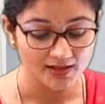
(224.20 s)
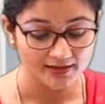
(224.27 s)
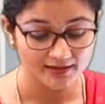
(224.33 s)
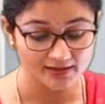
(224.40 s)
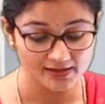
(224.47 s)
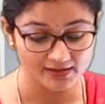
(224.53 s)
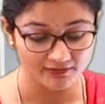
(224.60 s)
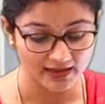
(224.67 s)

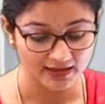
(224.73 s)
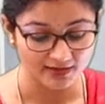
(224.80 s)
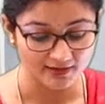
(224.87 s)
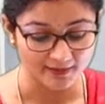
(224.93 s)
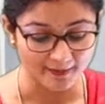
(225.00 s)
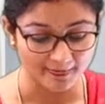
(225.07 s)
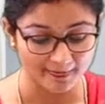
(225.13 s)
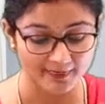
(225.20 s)
Risk
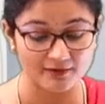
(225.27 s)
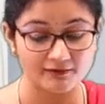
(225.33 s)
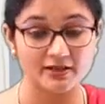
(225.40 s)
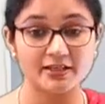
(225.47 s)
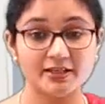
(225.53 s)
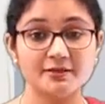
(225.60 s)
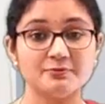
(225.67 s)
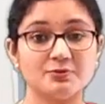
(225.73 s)
factor.
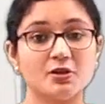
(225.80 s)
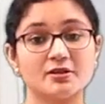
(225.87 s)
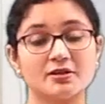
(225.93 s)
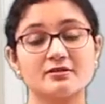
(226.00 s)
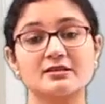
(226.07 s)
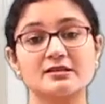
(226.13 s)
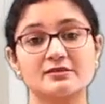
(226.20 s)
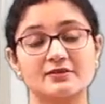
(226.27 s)
Very
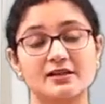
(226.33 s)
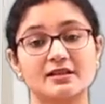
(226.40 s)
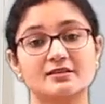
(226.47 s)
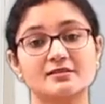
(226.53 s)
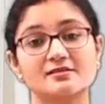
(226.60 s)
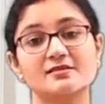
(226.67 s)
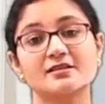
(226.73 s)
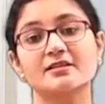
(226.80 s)
important risk
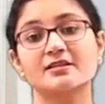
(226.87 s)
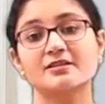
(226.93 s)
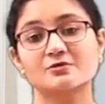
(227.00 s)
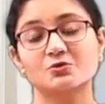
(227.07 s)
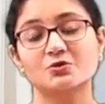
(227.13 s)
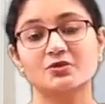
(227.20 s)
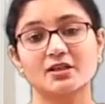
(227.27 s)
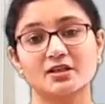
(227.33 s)
factor, cigarette
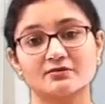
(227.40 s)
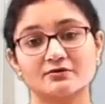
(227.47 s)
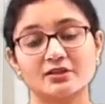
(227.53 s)
smoking.